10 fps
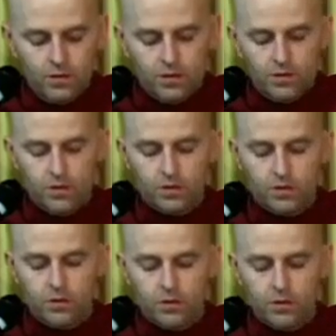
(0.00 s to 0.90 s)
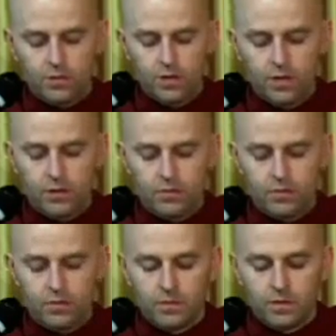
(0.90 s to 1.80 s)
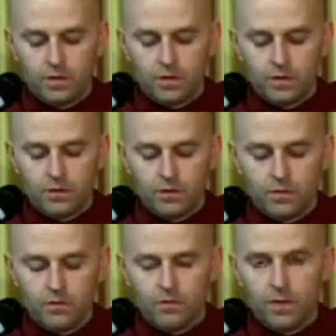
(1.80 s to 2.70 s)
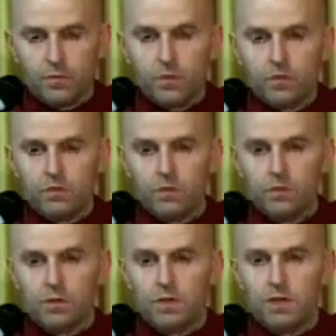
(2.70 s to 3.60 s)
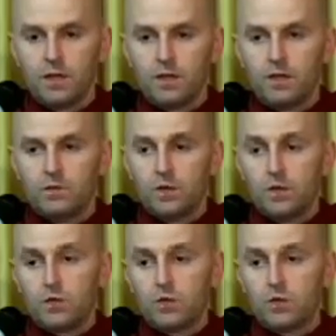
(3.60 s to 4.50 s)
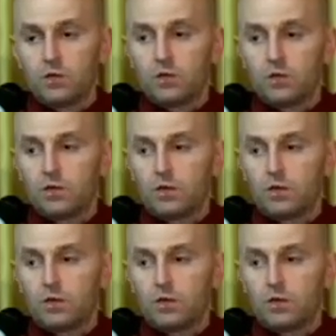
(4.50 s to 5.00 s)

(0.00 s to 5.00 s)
So these suttas are very, very beautiful. They're very short.